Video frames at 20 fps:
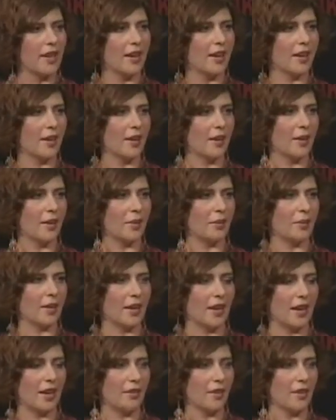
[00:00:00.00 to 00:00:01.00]

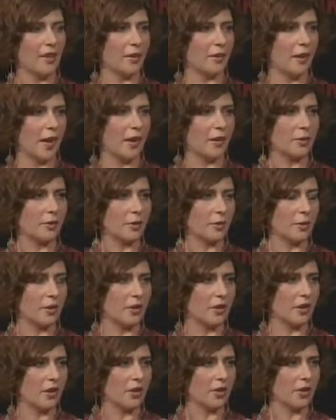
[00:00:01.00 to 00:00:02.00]
and how they interact with
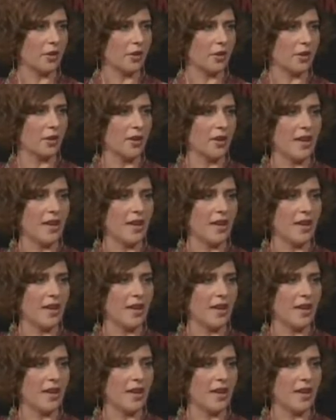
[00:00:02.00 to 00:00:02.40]
one another.